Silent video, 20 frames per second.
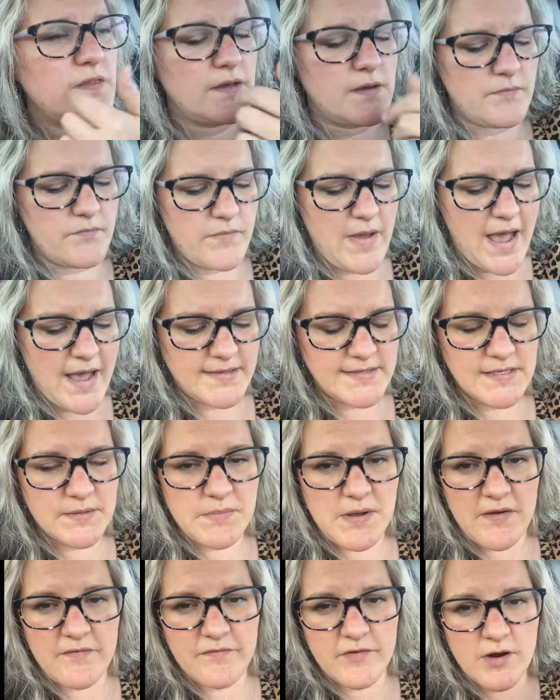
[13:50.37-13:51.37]
mask
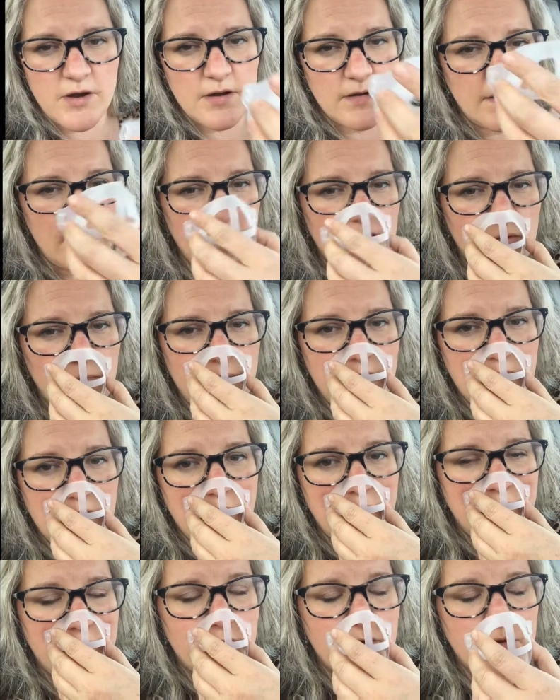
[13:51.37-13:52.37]
buffer, it'll be
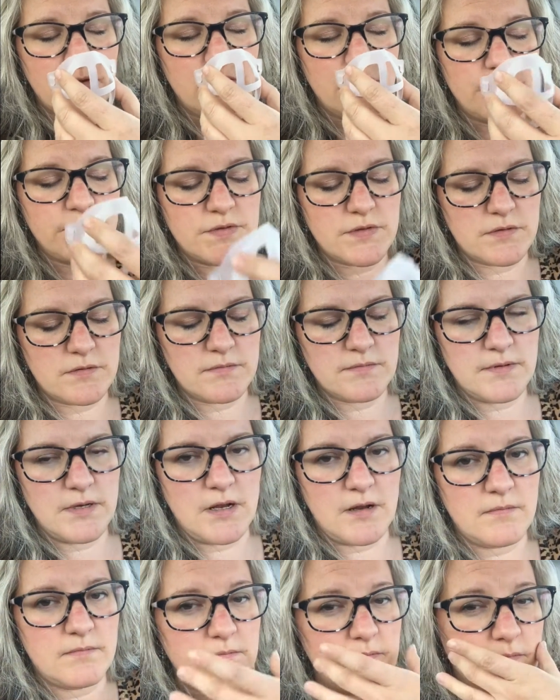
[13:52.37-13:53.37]
for closer, you
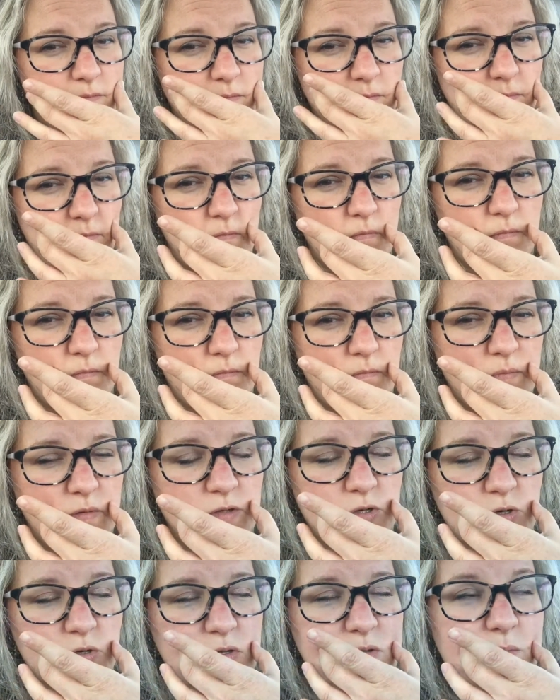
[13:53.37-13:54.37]
know,
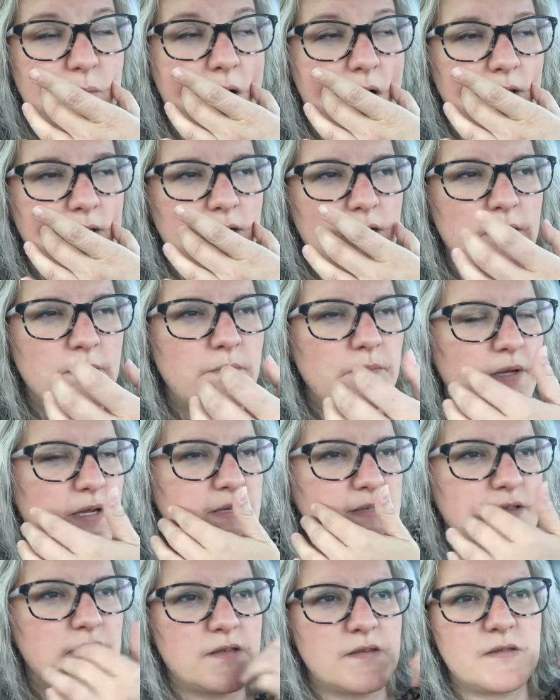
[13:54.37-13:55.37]
smaller
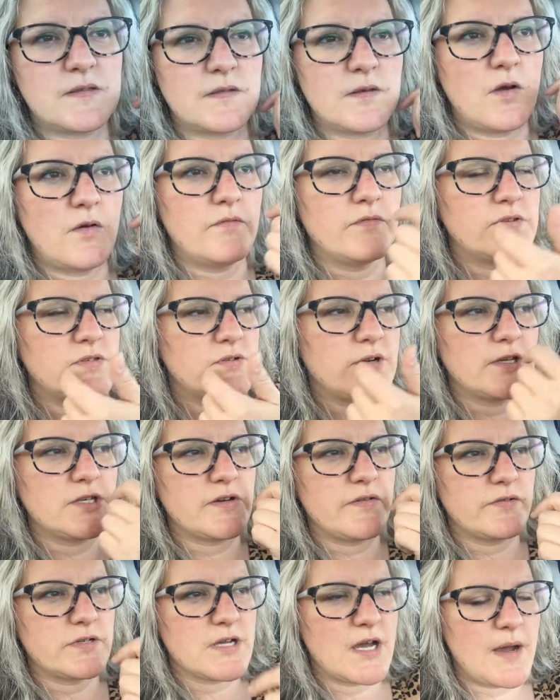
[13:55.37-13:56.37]
because of this stretch
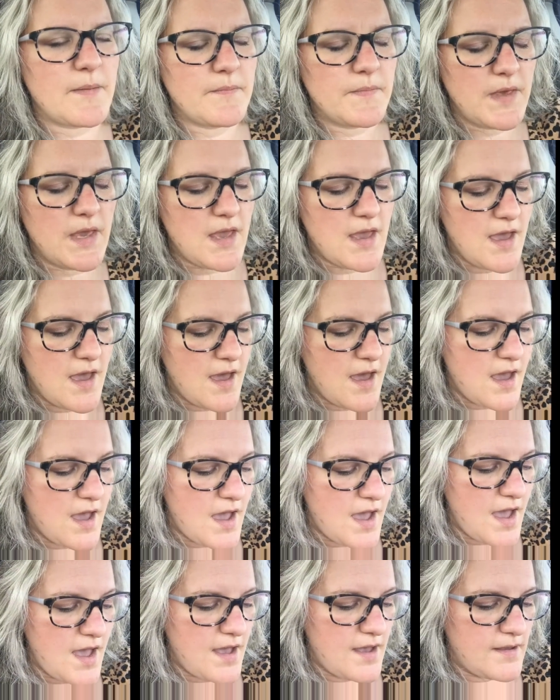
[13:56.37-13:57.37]
over top.
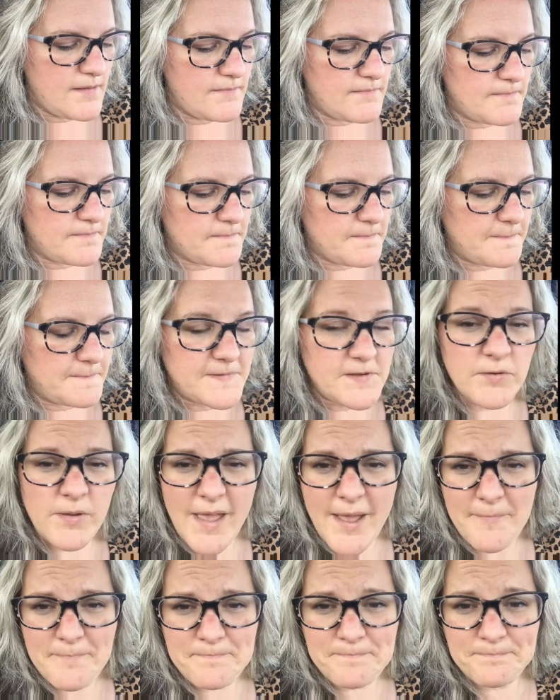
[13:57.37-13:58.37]
So
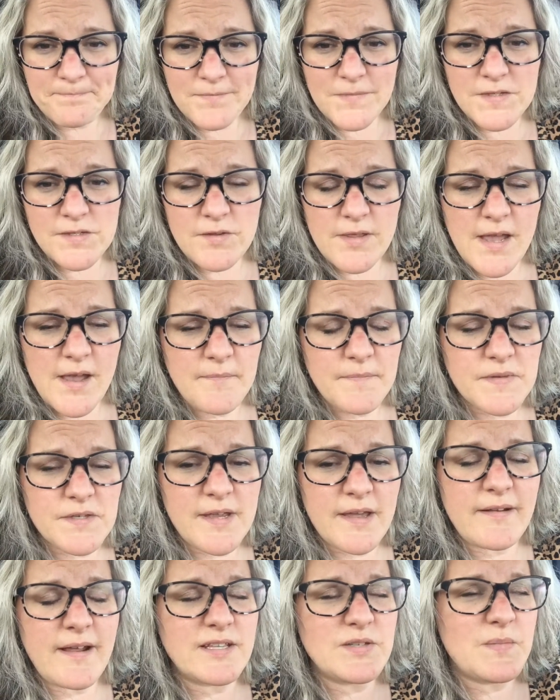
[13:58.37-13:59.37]

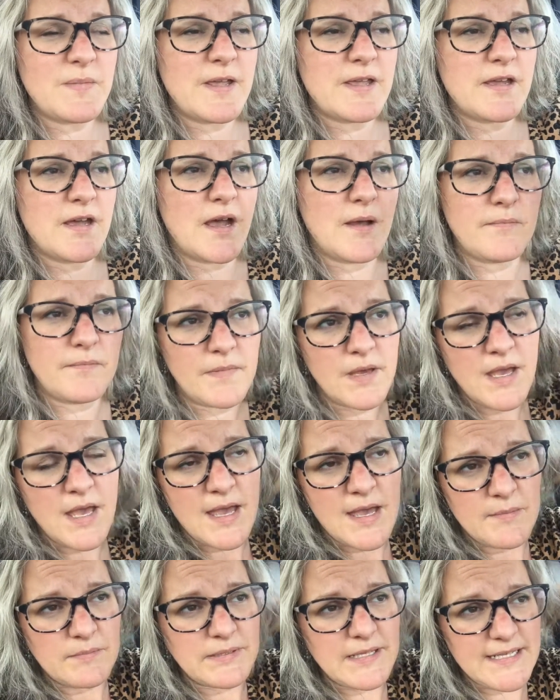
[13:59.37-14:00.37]
I'd have to make
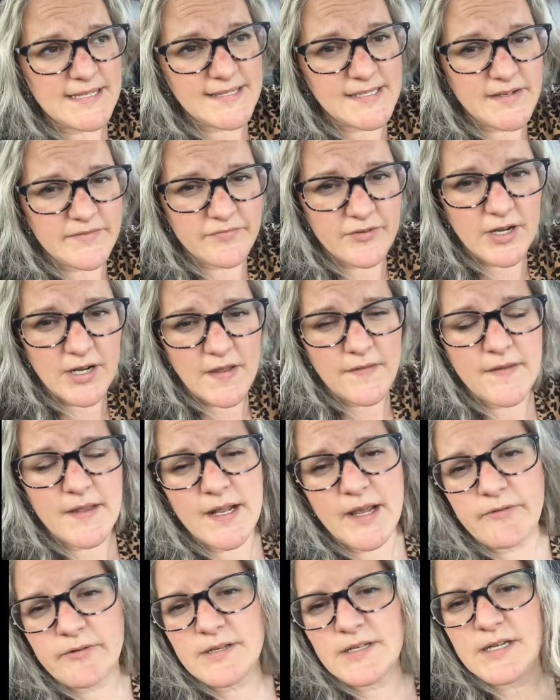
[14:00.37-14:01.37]
pleats different, and then
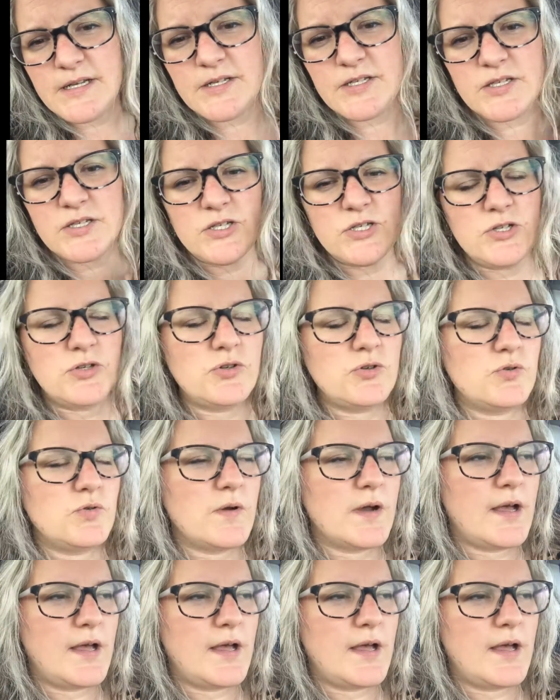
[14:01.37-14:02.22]
I would need to do